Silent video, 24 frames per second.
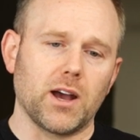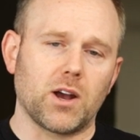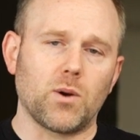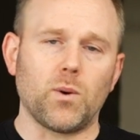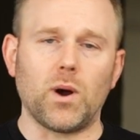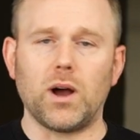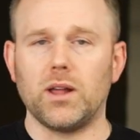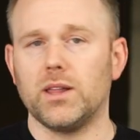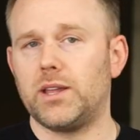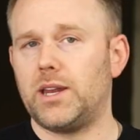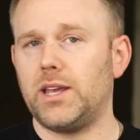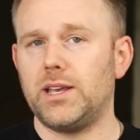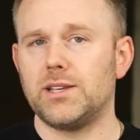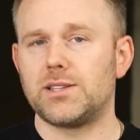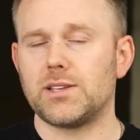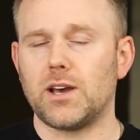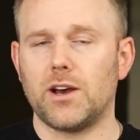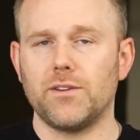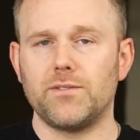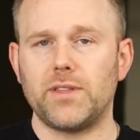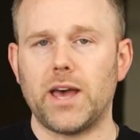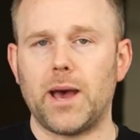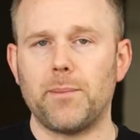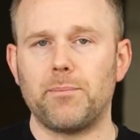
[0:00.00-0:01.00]
qualities
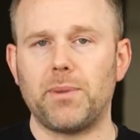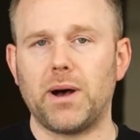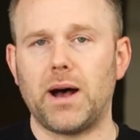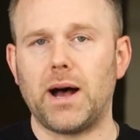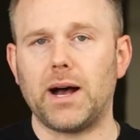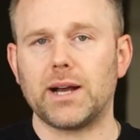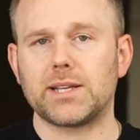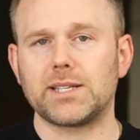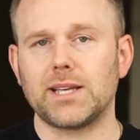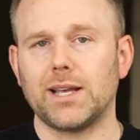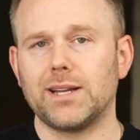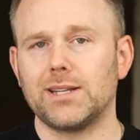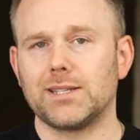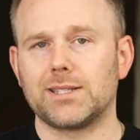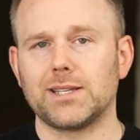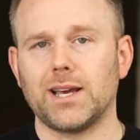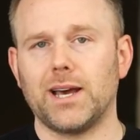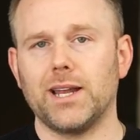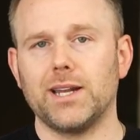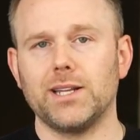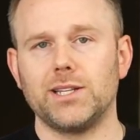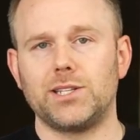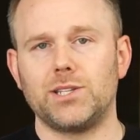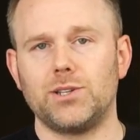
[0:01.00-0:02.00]
of that box, I
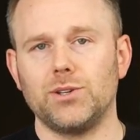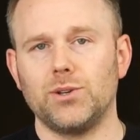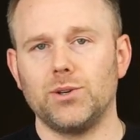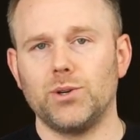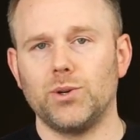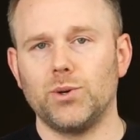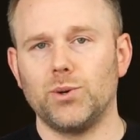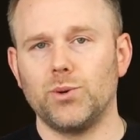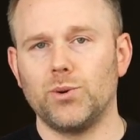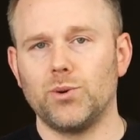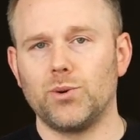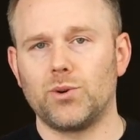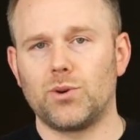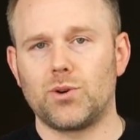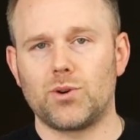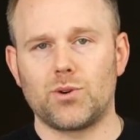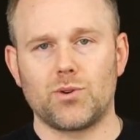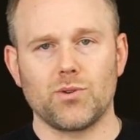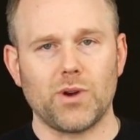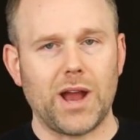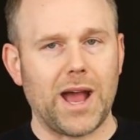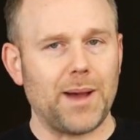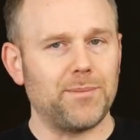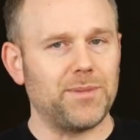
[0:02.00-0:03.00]
decided to
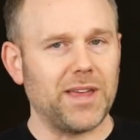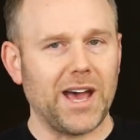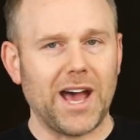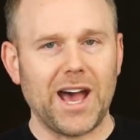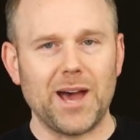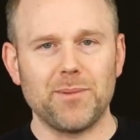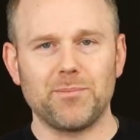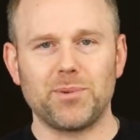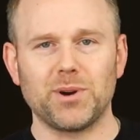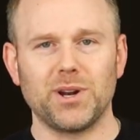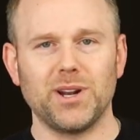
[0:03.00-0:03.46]
grab that,